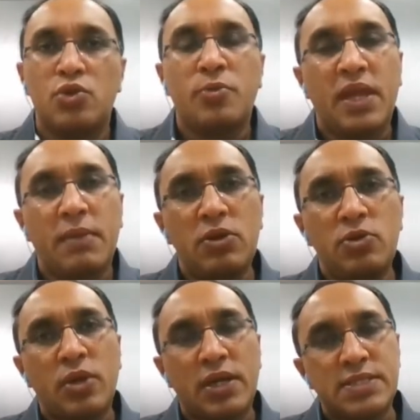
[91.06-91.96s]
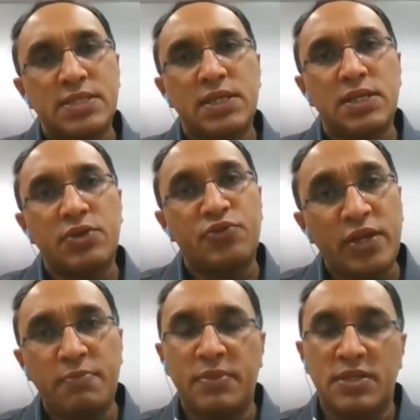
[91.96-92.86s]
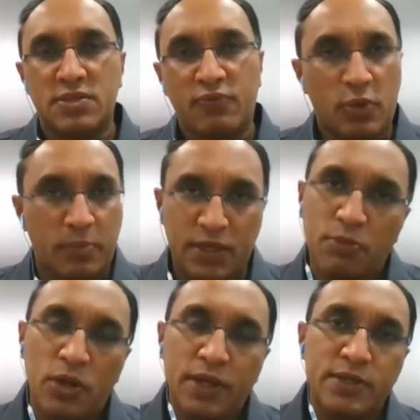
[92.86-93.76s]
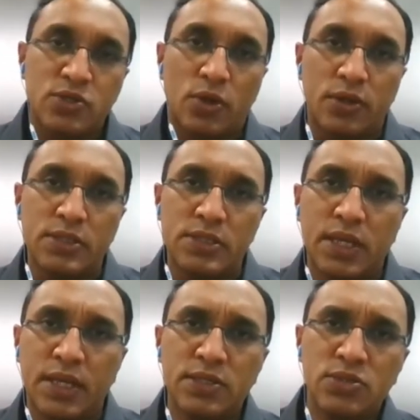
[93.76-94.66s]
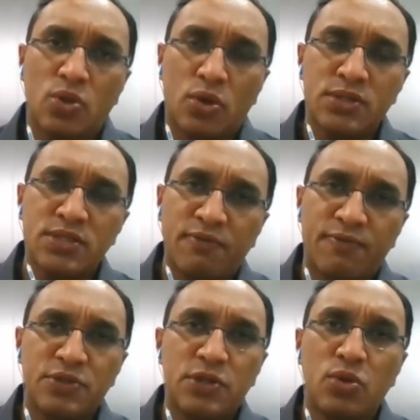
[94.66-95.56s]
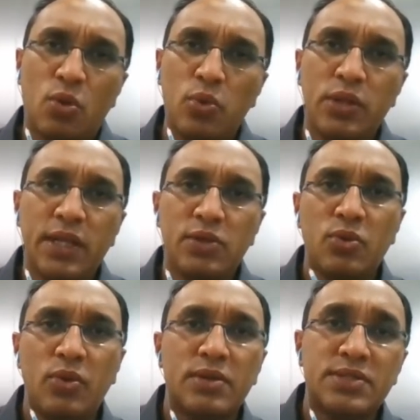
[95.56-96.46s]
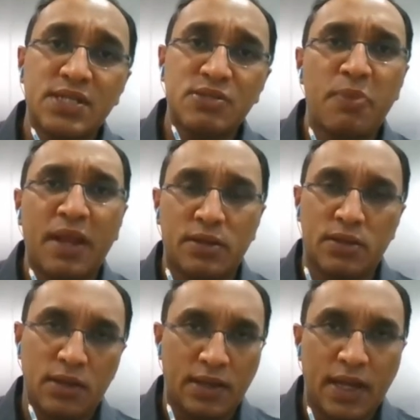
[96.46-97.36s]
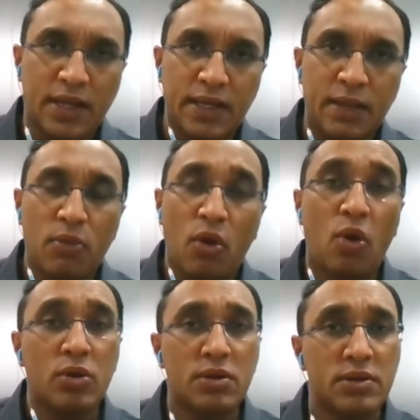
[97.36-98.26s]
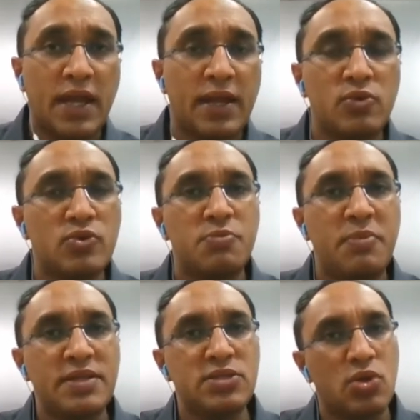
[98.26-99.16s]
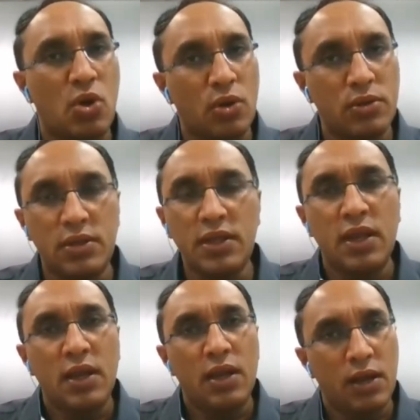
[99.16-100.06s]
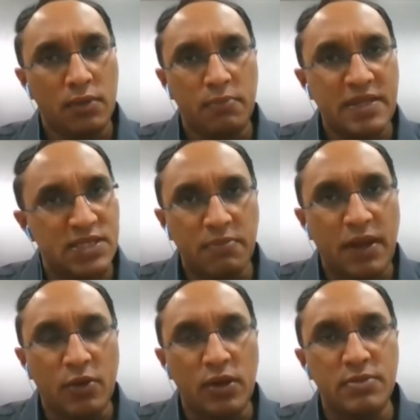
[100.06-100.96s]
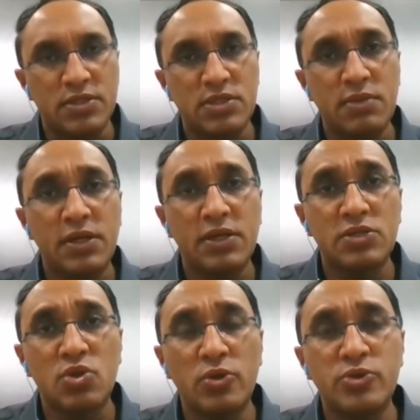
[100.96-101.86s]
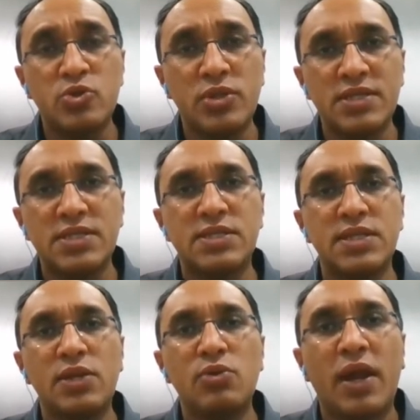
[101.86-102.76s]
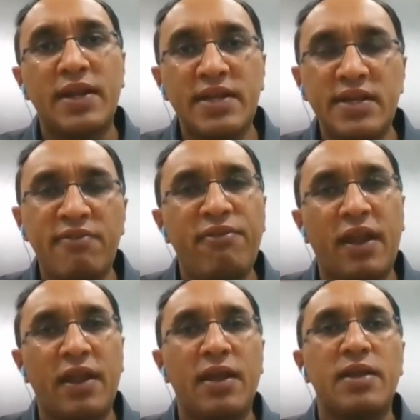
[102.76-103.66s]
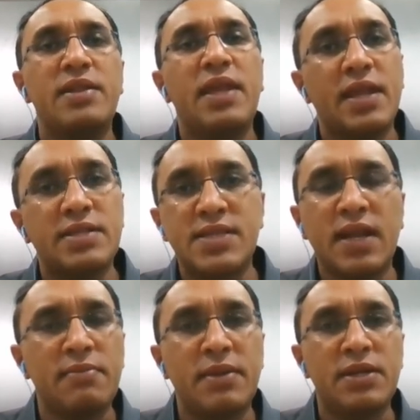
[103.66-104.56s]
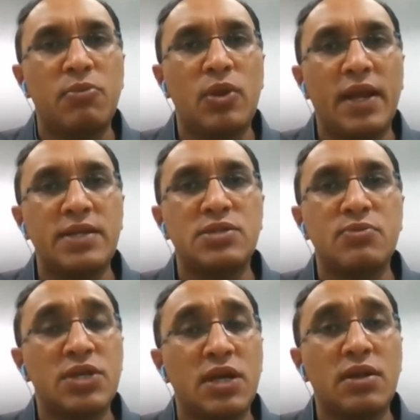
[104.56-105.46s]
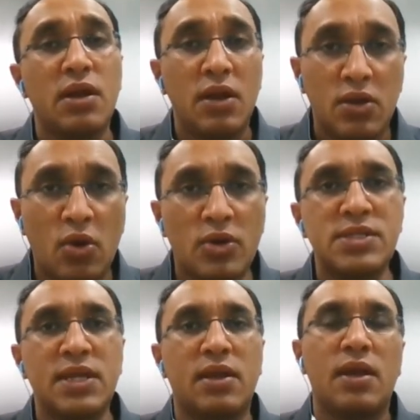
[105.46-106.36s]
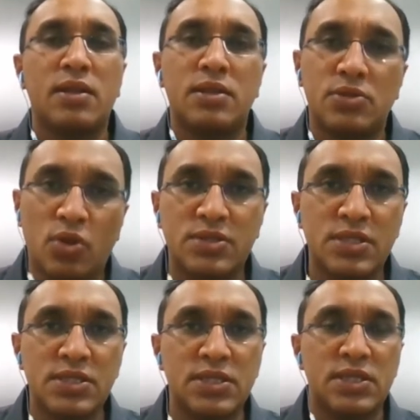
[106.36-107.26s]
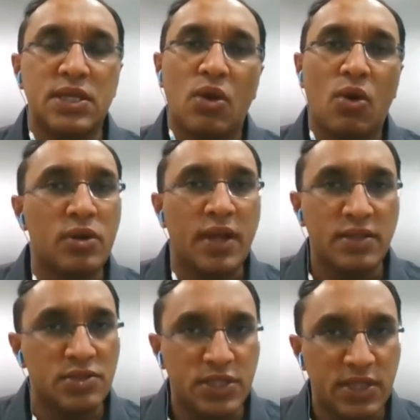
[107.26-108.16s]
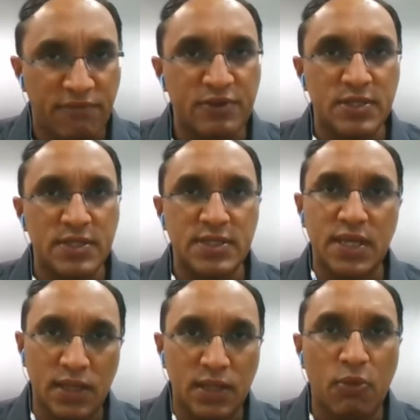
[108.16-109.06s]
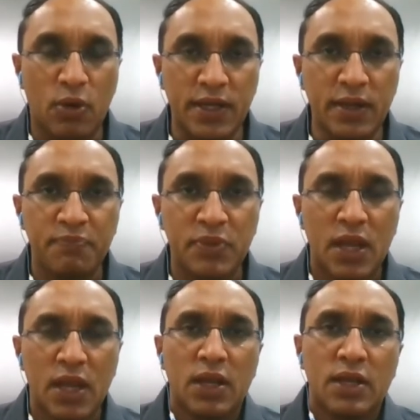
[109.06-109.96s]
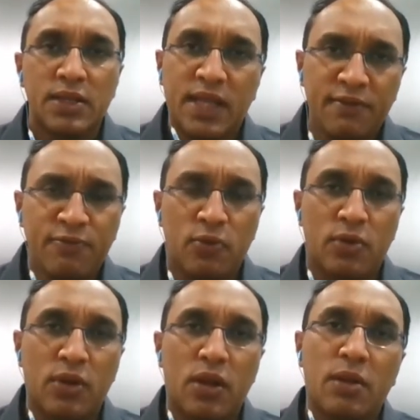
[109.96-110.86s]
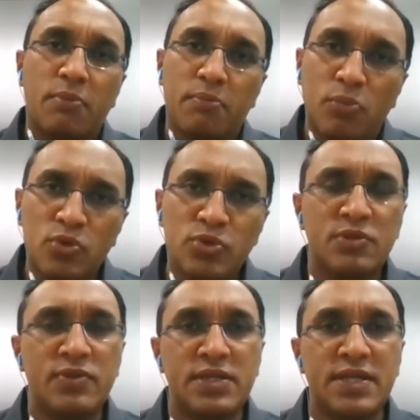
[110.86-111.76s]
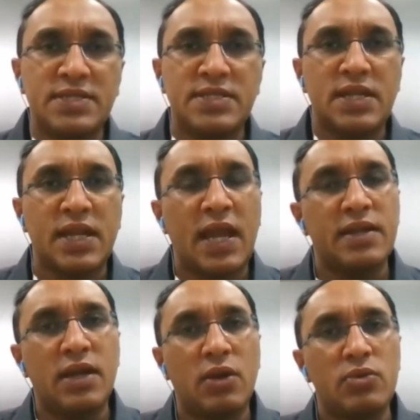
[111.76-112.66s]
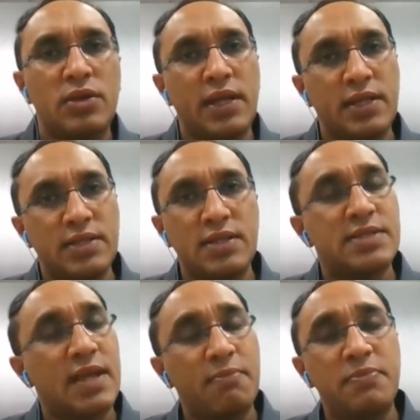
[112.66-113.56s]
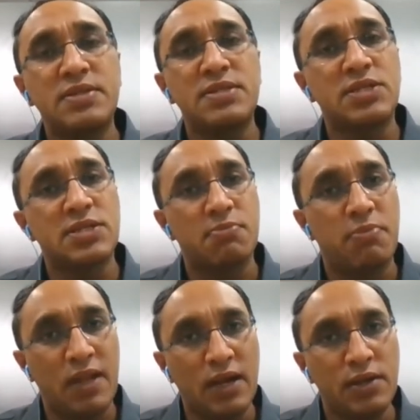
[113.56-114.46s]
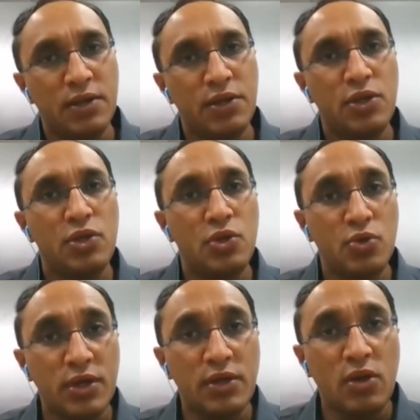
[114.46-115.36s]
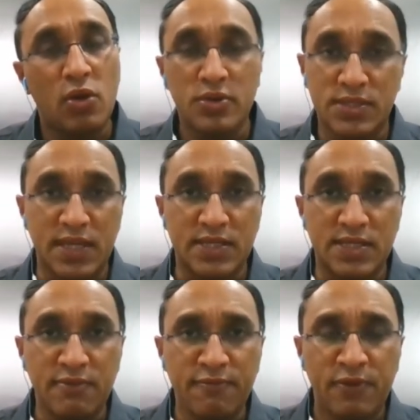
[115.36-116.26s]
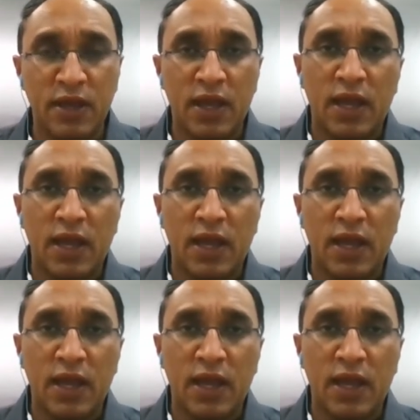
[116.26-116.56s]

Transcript: To be able to consider treatments for metabolic disorders, it is not sufficient only to suspect an IEM or diagnose based on the uh, basic biochemistry, but it is also necessary to identify the exact metabolites which are causing the toxicity or energy deficiency in the body. Therefore, most of the tests are carried out in samples such as blood, urine, or CSF,